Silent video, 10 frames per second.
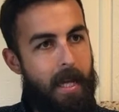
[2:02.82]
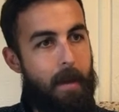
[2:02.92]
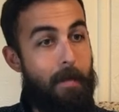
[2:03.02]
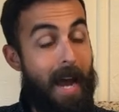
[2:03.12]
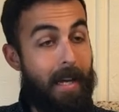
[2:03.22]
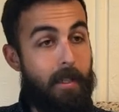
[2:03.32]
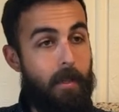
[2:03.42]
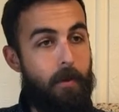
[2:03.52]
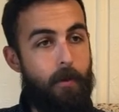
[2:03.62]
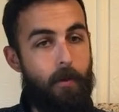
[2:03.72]
get back
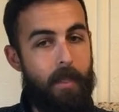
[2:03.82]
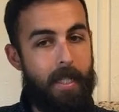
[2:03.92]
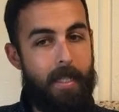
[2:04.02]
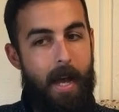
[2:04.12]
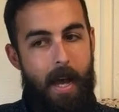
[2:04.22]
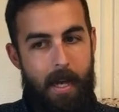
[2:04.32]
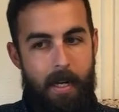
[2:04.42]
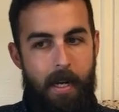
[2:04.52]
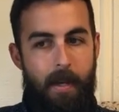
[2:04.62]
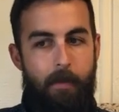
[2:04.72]
to the side,
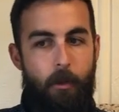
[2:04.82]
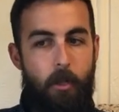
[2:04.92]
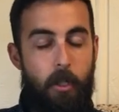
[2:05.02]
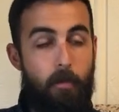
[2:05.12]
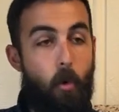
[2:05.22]
there's just